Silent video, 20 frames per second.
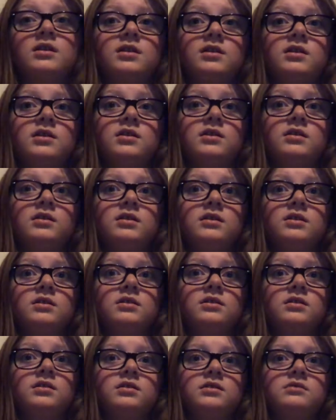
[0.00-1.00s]

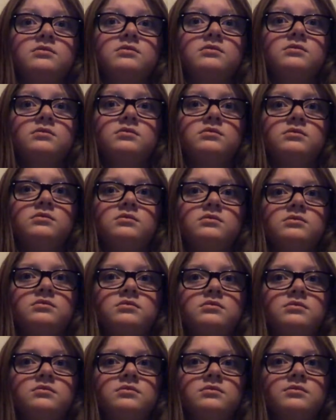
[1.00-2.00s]

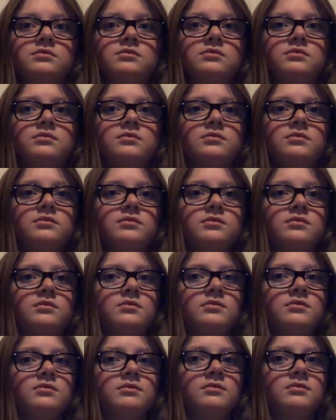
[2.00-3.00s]

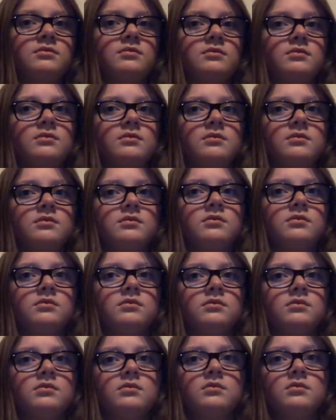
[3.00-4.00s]

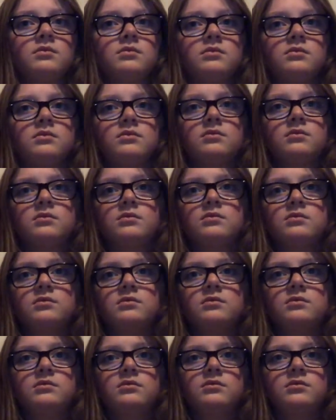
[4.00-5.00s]

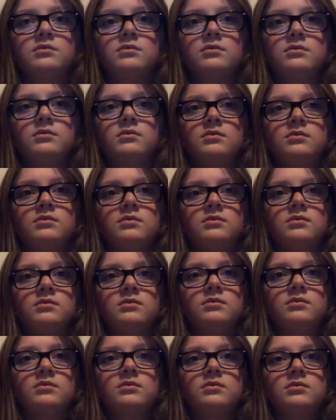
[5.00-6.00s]

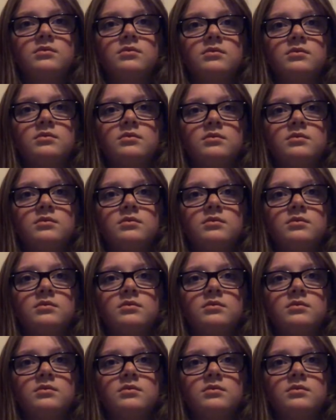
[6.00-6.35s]
Nobody speaks.